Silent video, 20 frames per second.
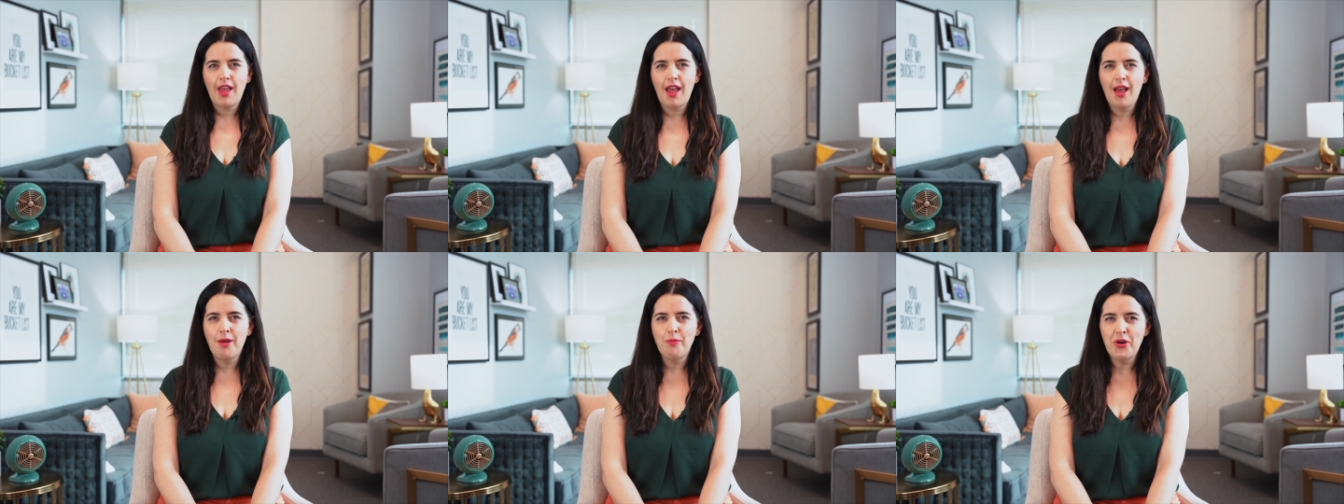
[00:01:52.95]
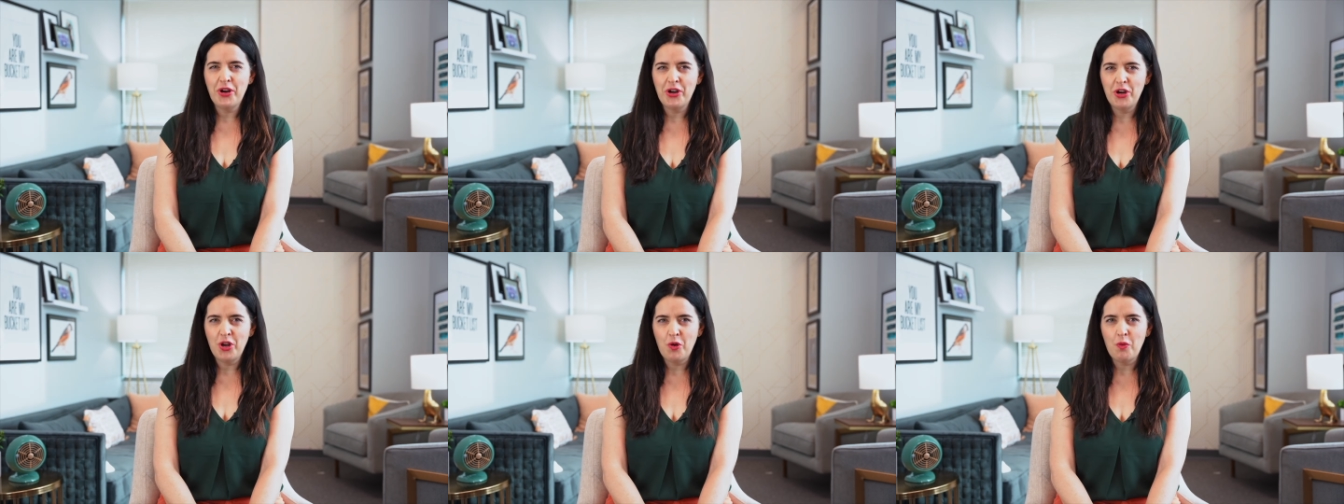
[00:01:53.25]
I
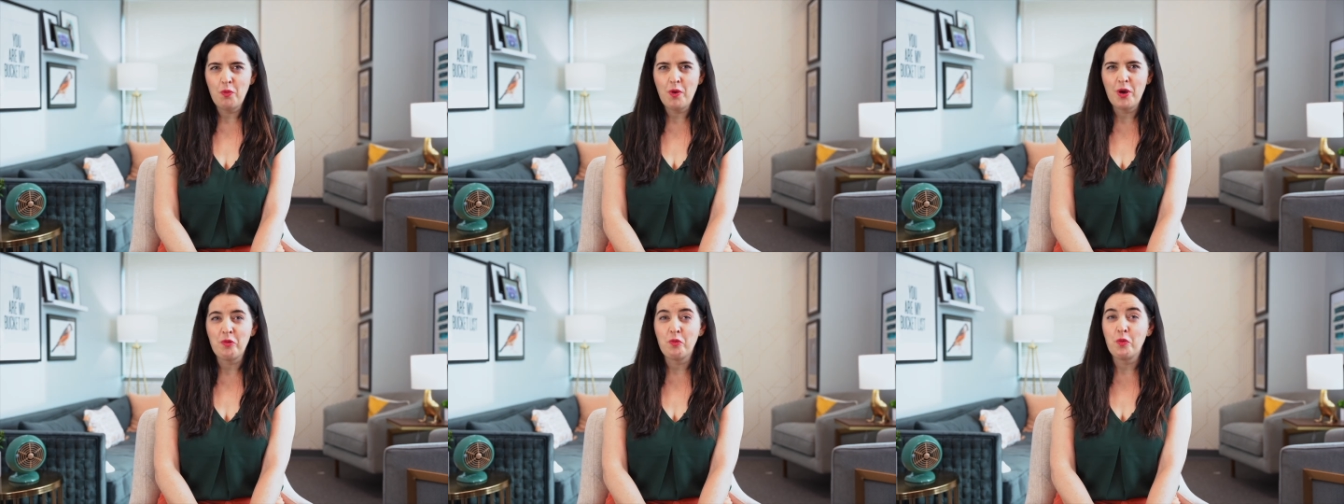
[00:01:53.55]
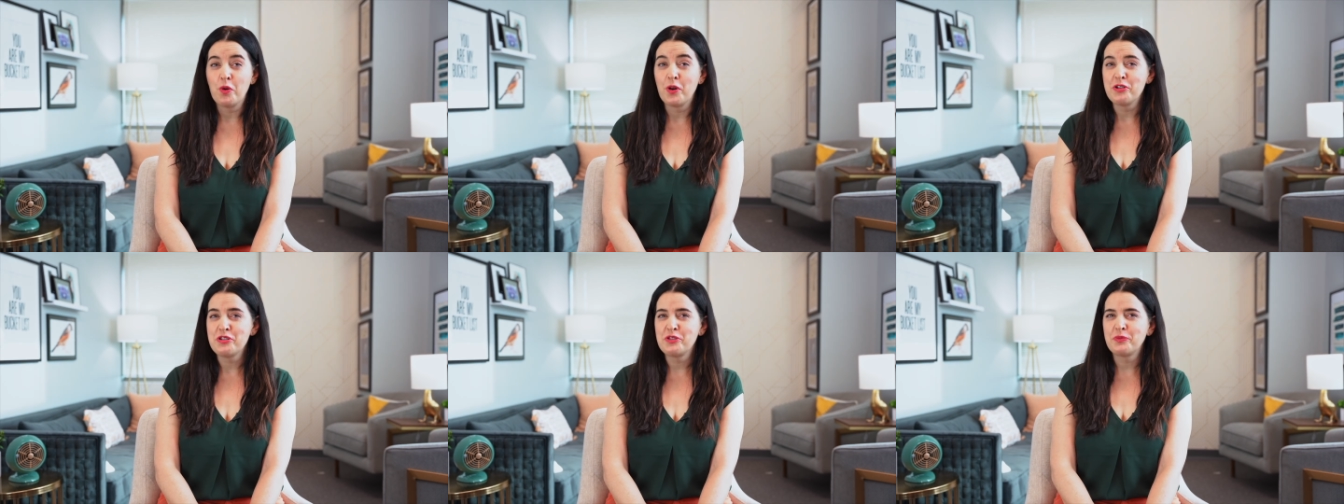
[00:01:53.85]
want to know what
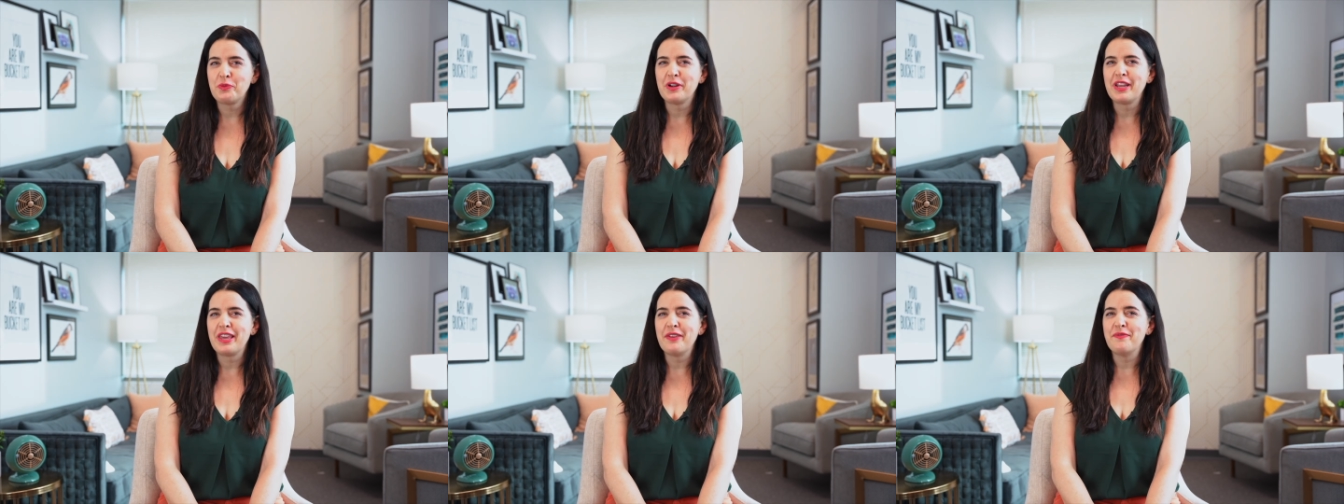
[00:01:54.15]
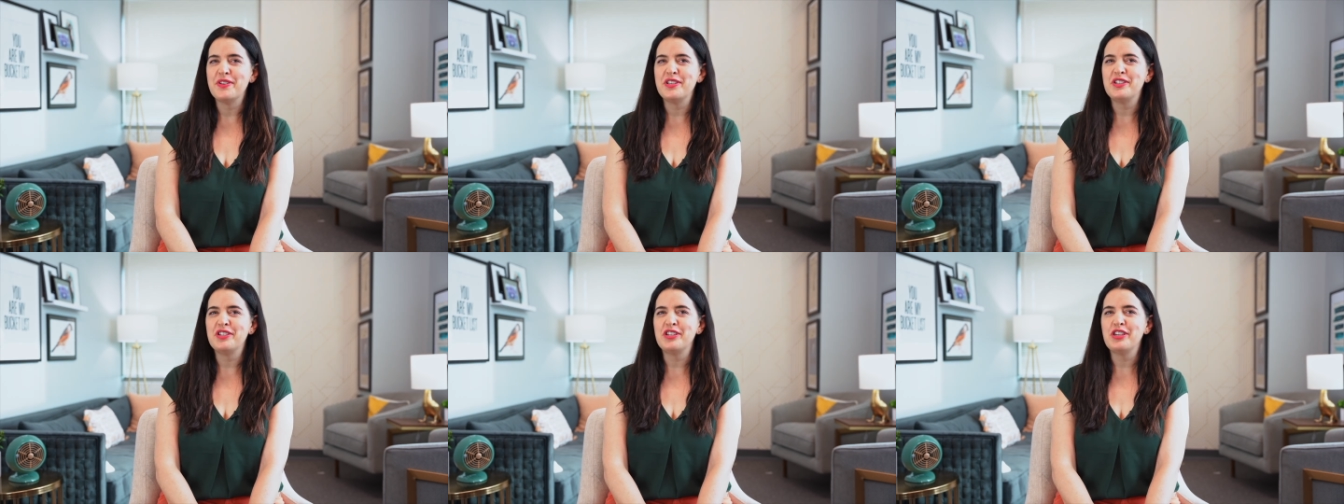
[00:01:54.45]
words were
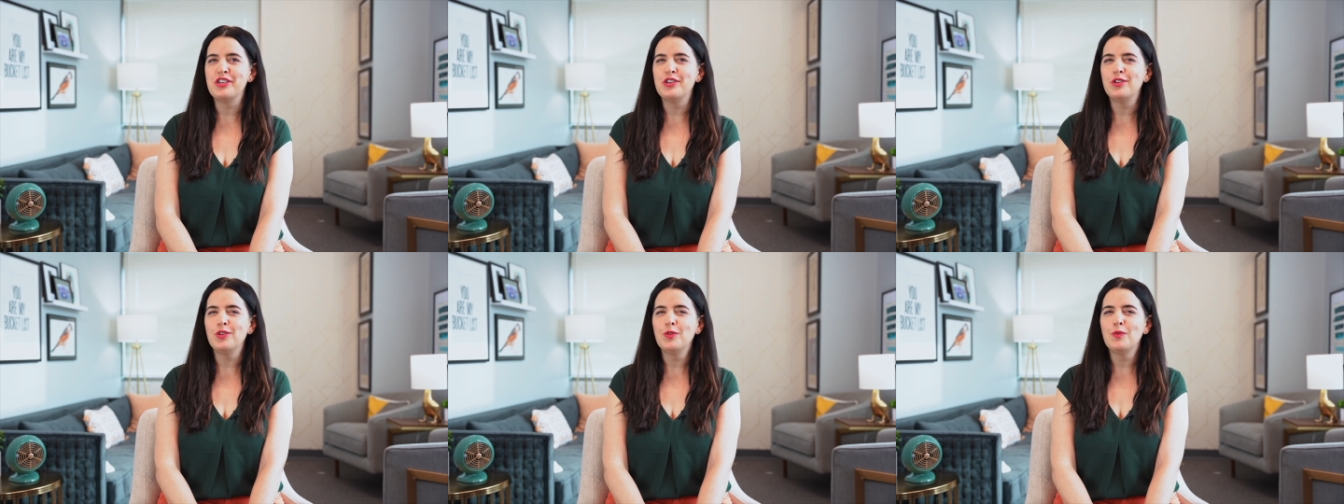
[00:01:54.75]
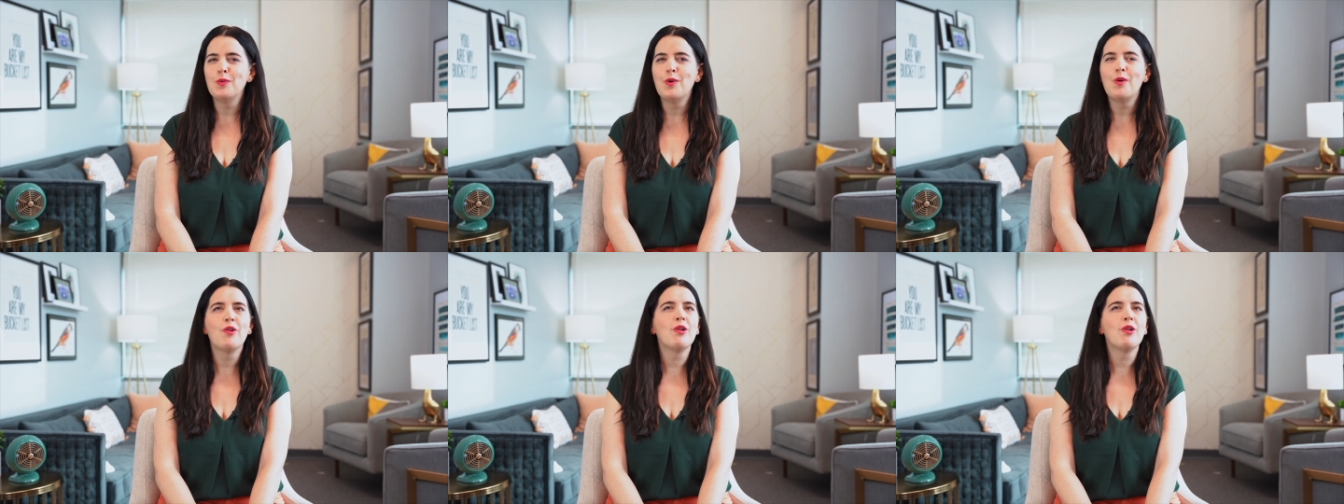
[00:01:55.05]
given to you